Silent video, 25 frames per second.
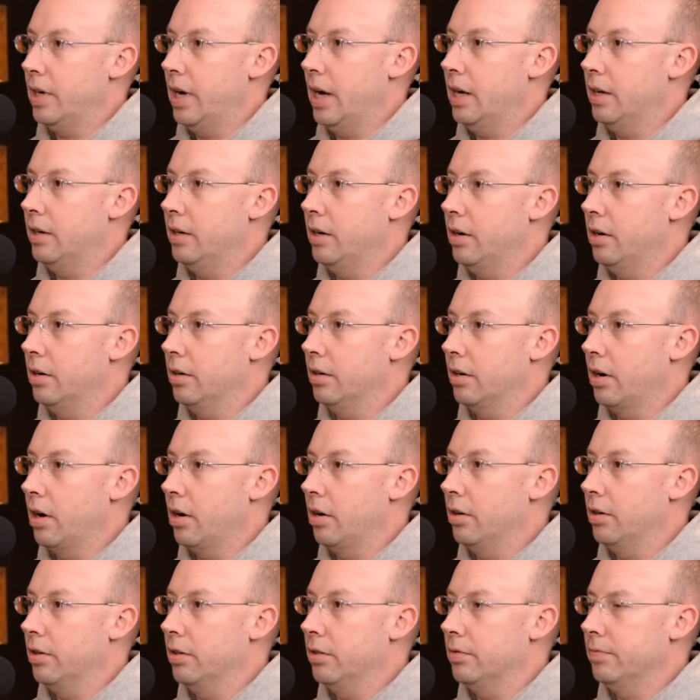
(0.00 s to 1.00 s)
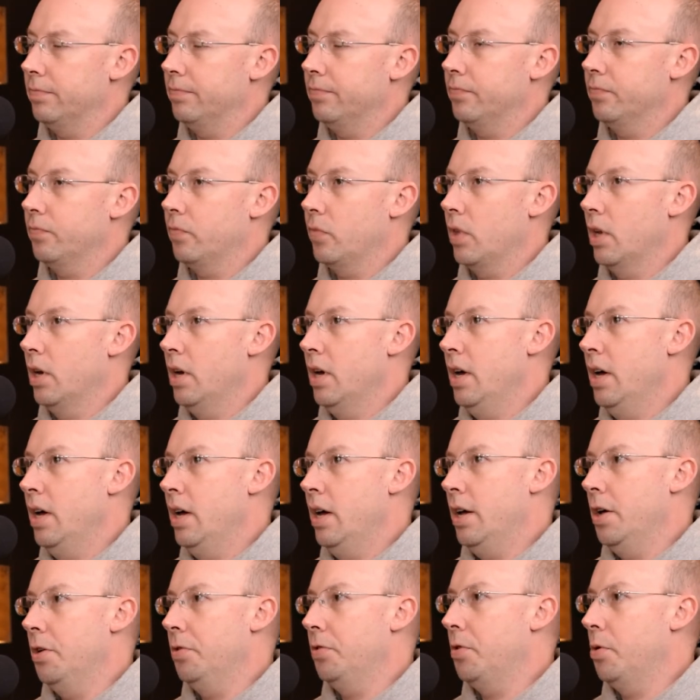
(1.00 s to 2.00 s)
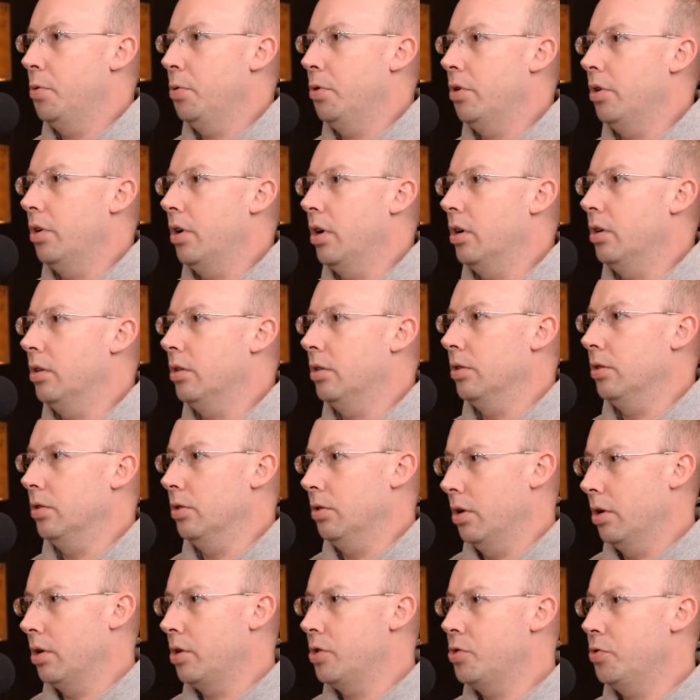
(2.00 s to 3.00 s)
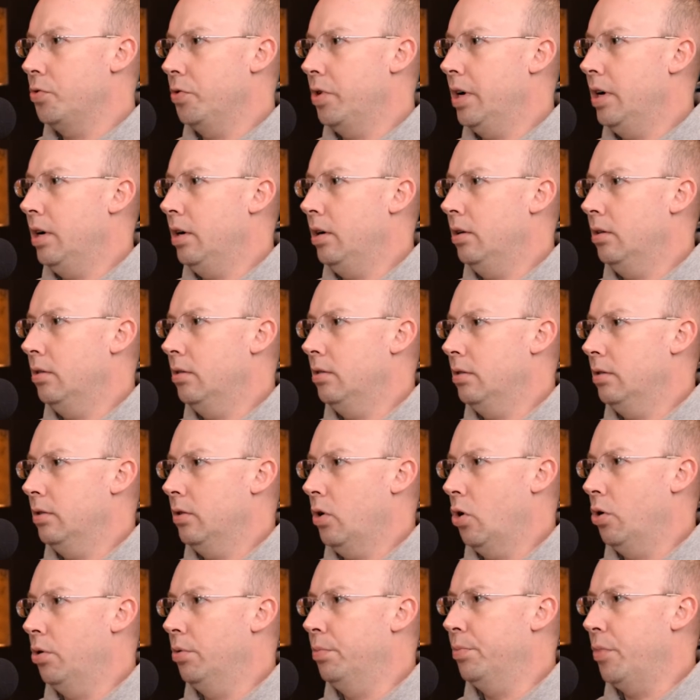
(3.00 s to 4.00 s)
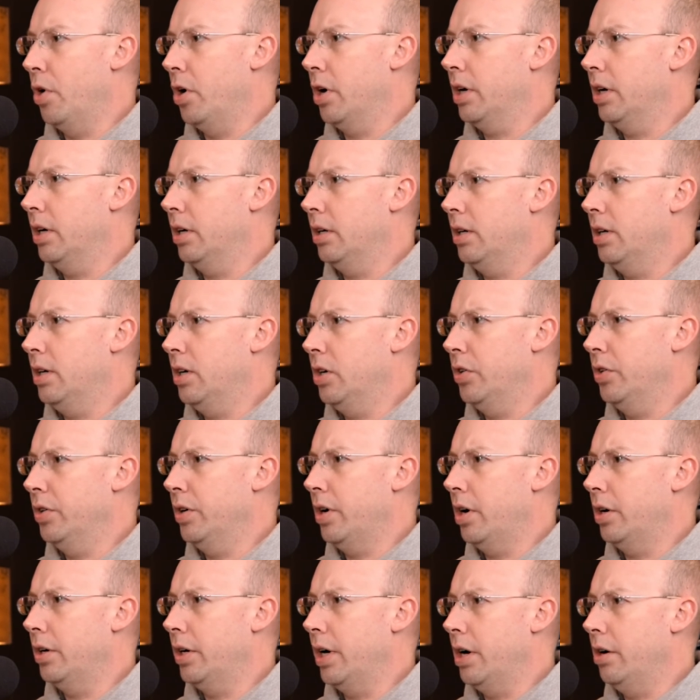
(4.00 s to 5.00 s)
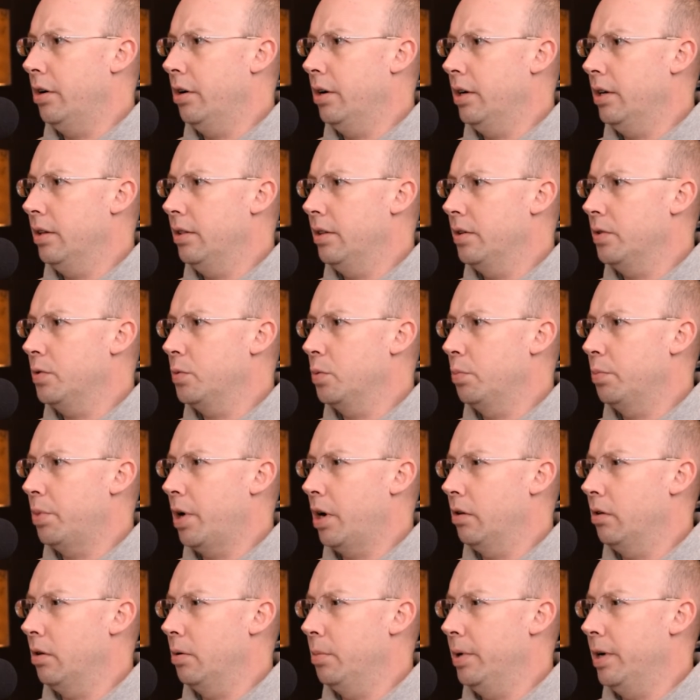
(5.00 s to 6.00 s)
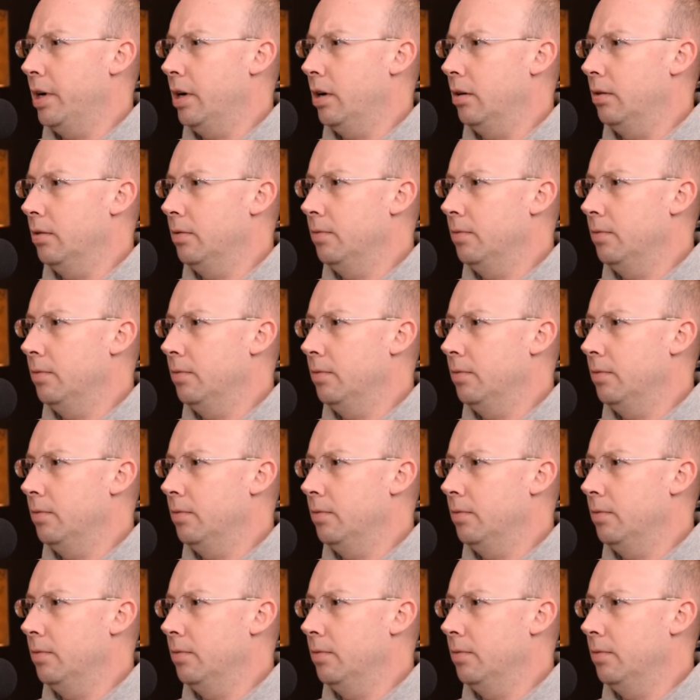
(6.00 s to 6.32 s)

on our if there were a luxury home market here in our area, this would probably be it.